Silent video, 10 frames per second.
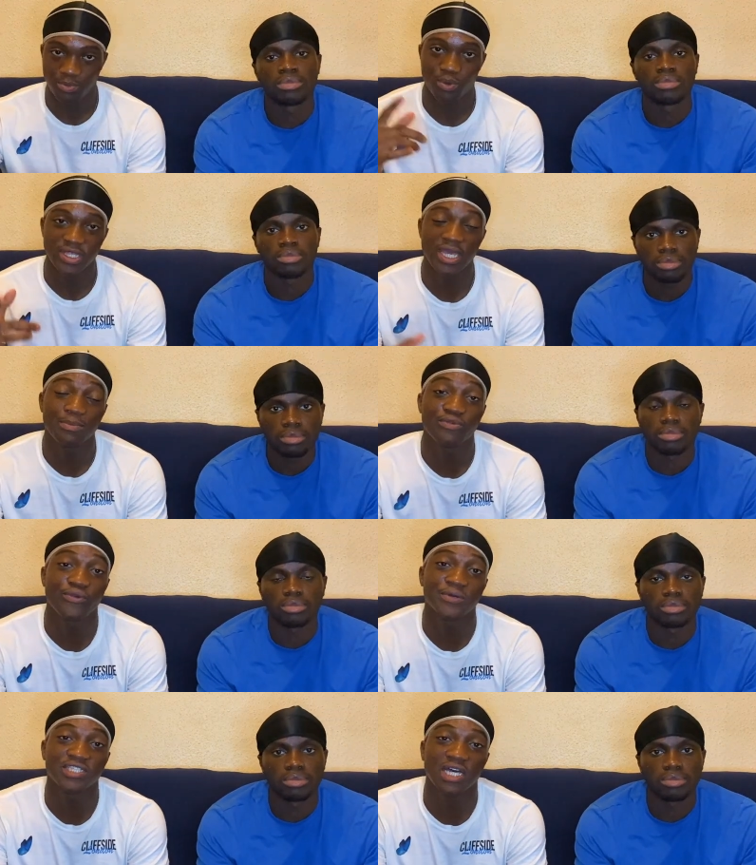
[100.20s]
Speaker 1: But yeah,
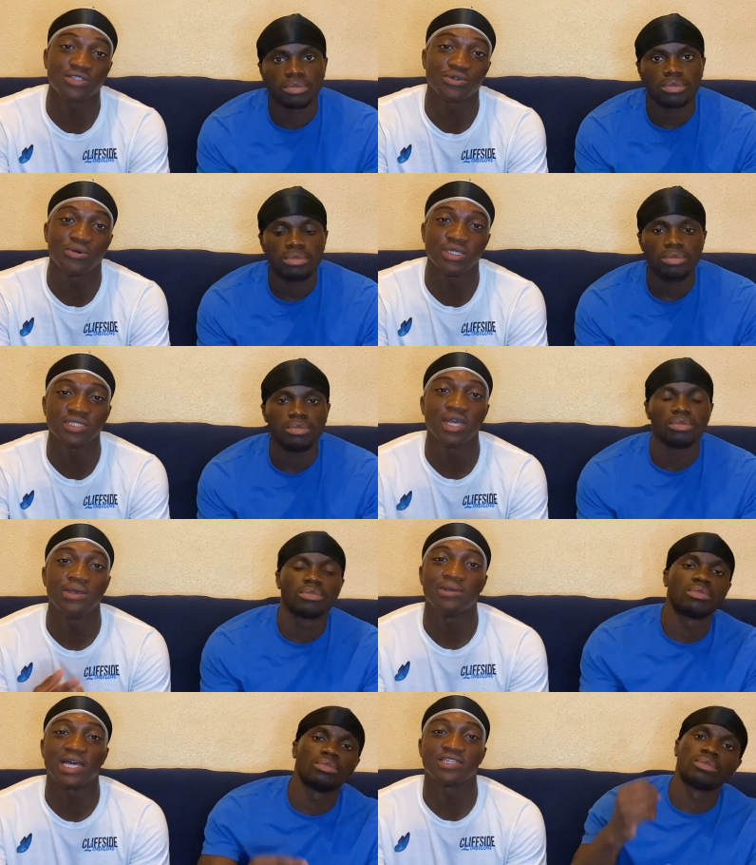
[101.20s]
before we start, as always,
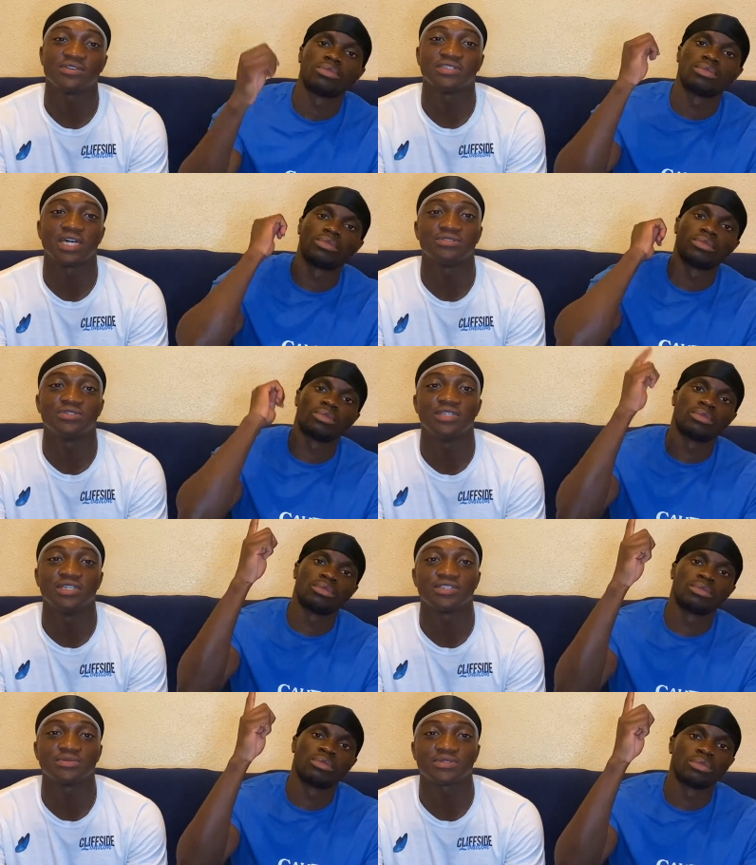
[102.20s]
we'd like to go shout out to
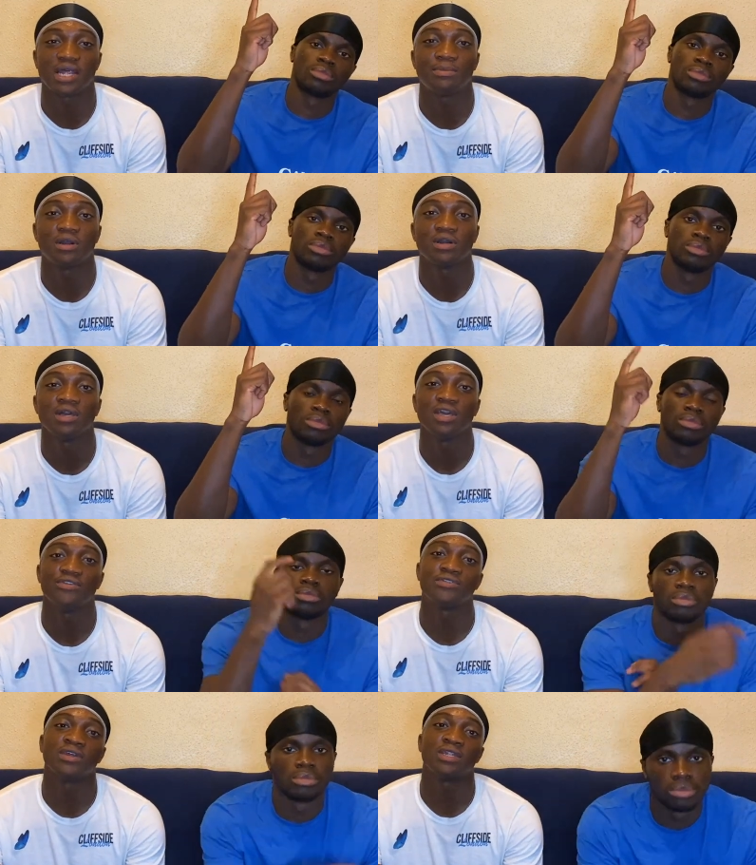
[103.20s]
this subscriber. If
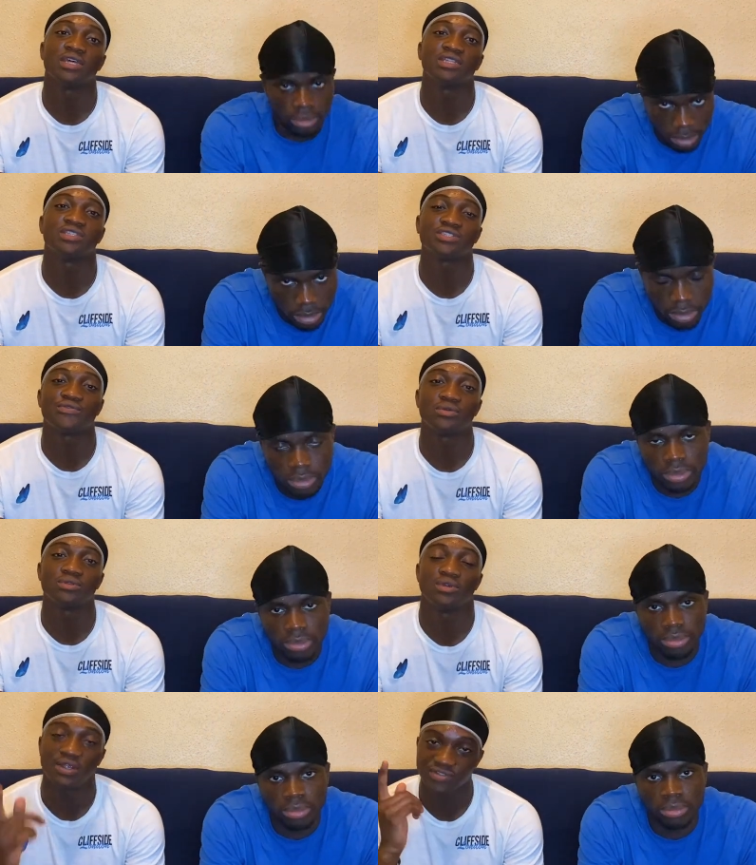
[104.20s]
you're not here, this is something we
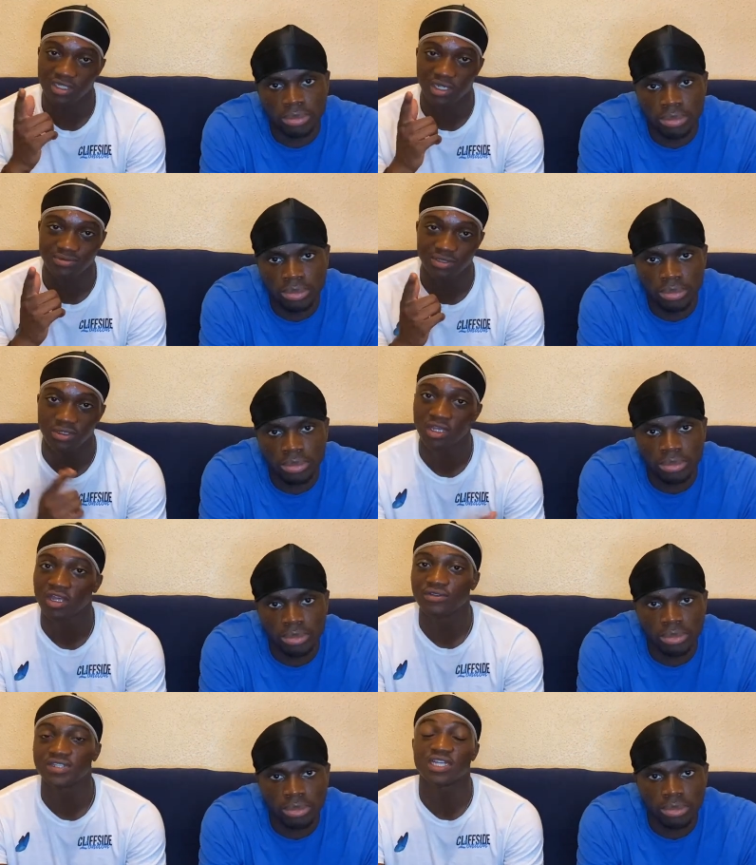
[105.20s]
do every single episode.
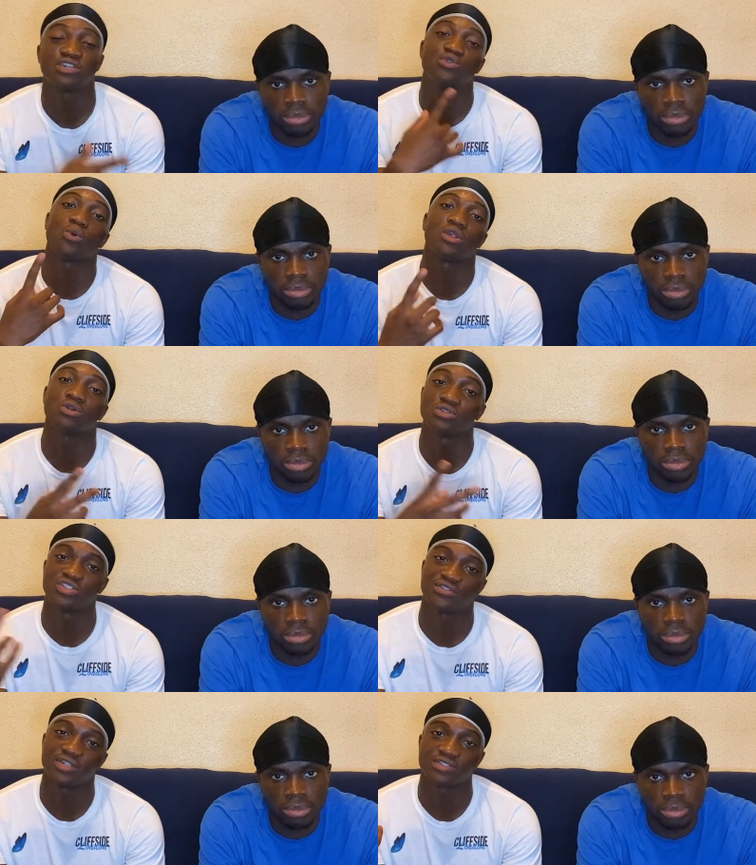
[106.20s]
We shout out to one or
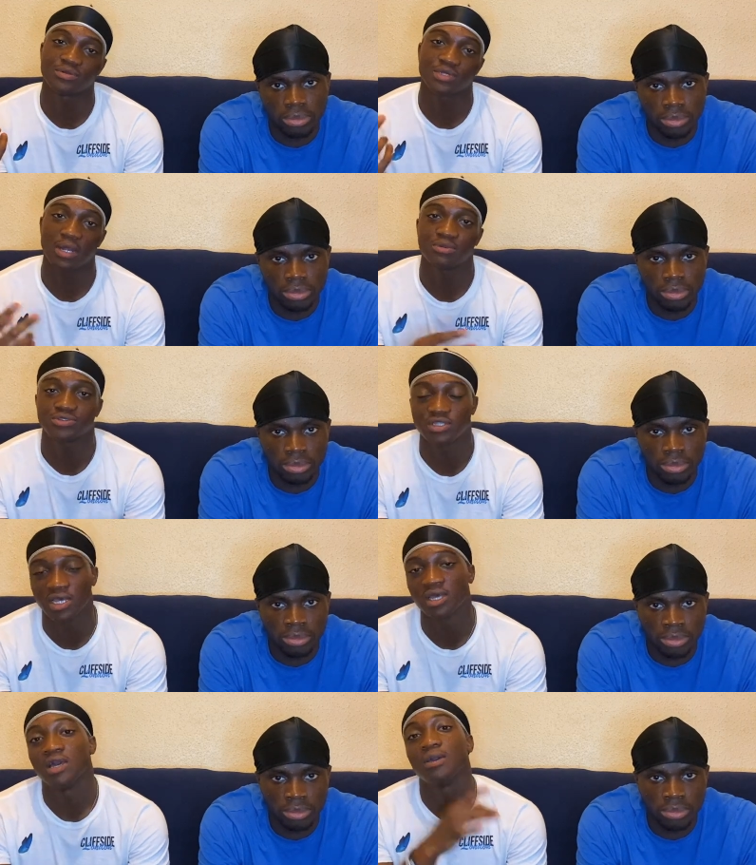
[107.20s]
two of our new subscribers. So yeah,
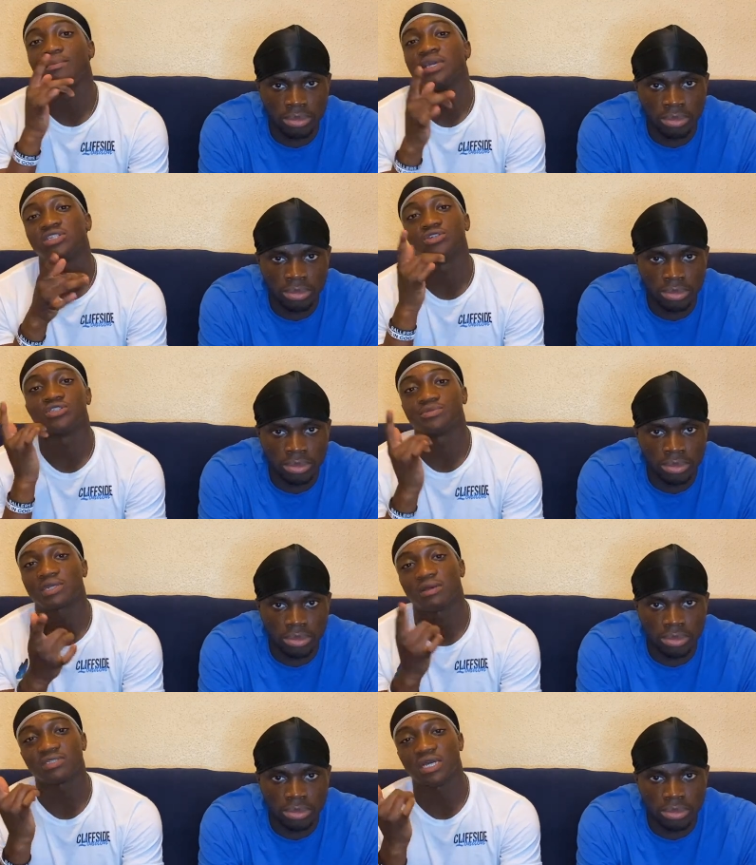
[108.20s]
make sure you
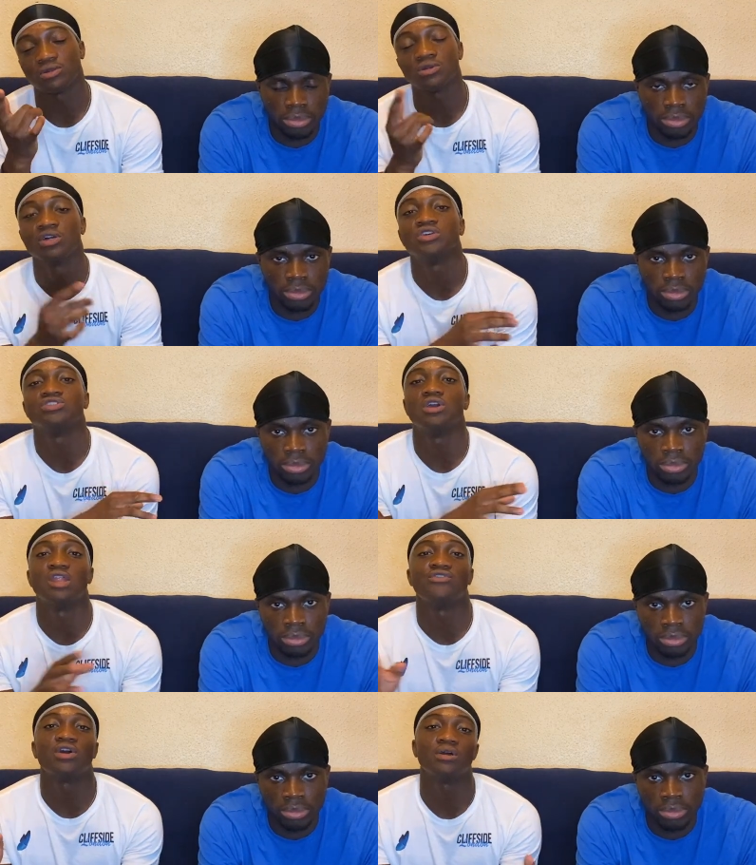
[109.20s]
subscribe channel so you
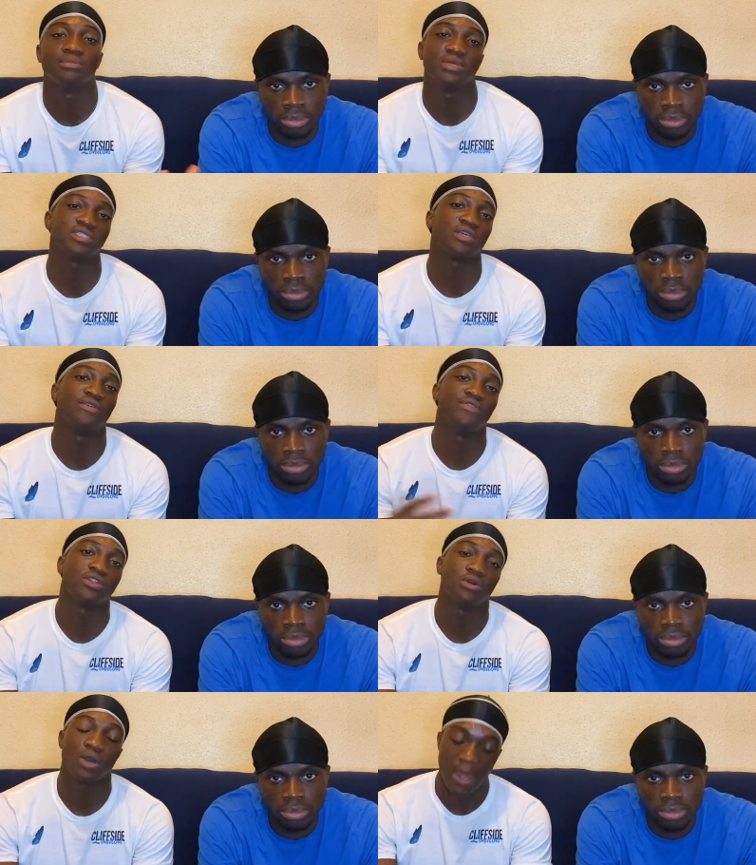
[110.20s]
never miss a
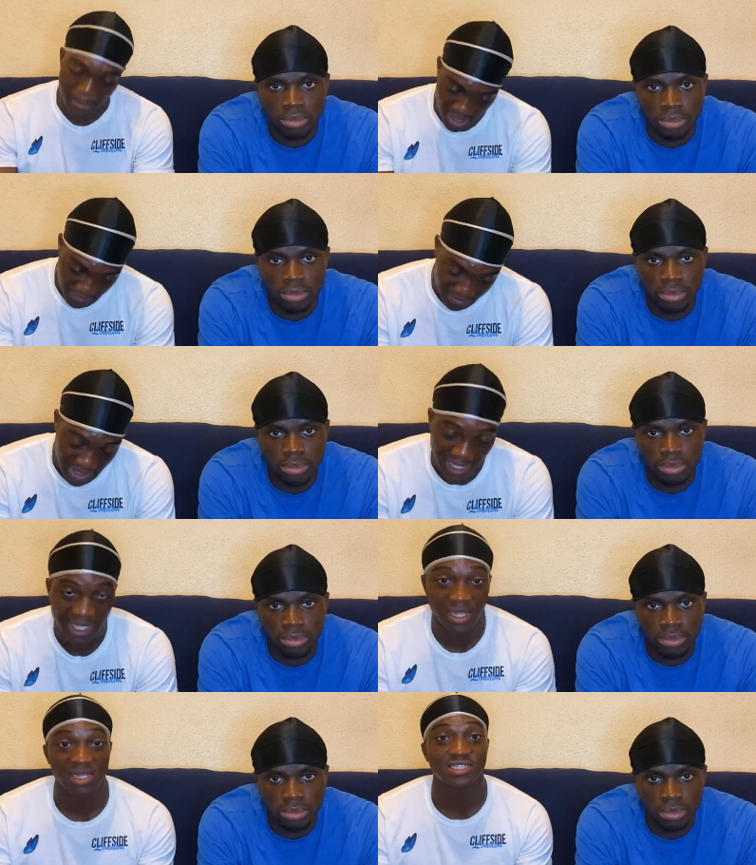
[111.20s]
video. Apart from that,
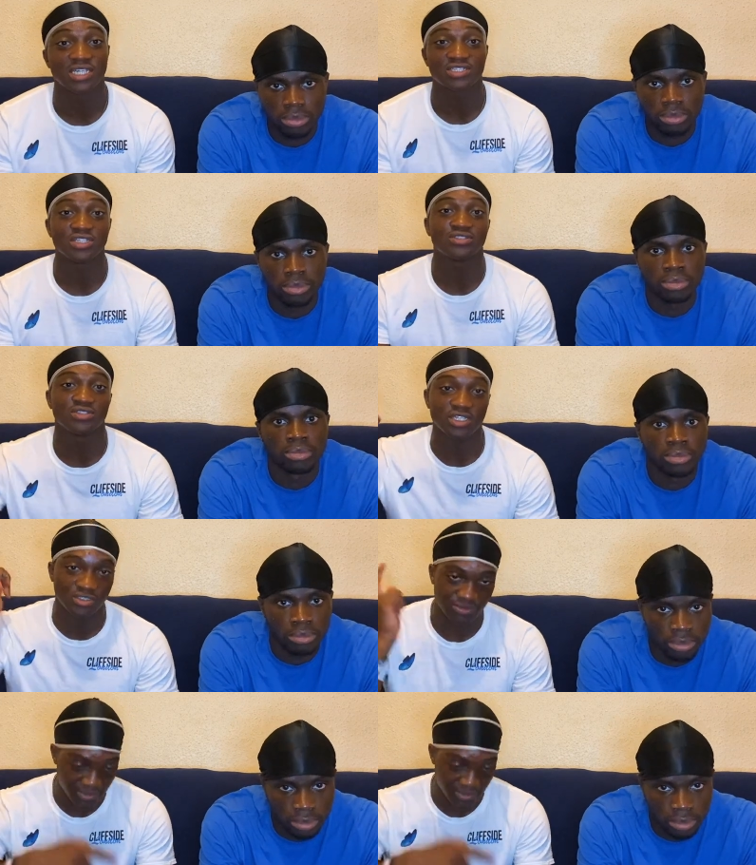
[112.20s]
let's get straight into this